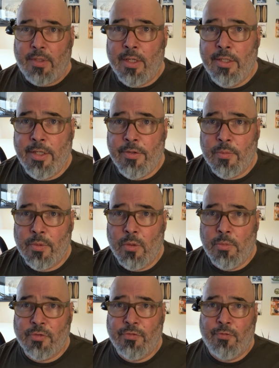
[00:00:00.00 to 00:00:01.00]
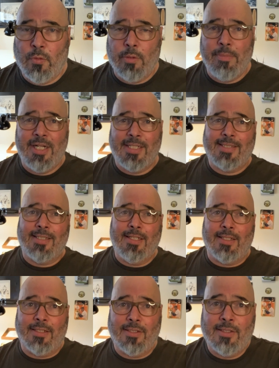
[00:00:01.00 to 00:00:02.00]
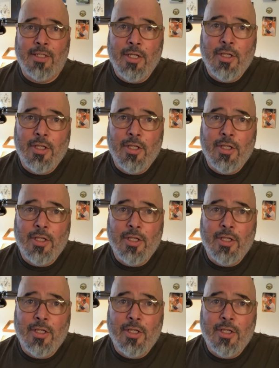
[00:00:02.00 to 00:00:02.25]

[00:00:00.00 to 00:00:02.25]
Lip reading: And now that we're almost 4 minutes into this,